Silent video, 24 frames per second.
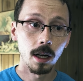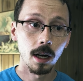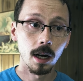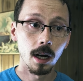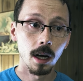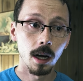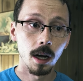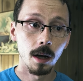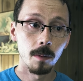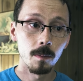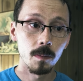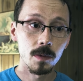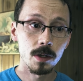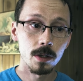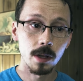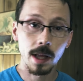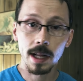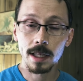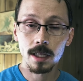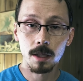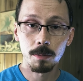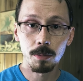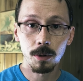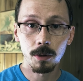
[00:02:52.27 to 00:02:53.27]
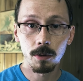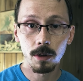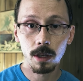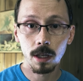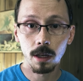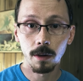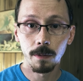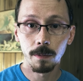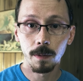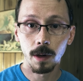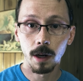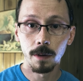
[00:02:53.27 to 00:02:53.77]
So that's the
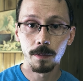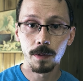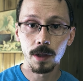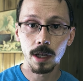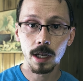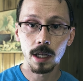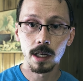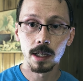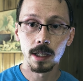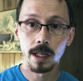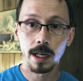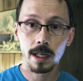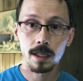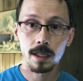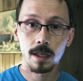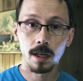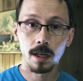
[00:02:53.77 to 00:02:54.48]
beauty of the index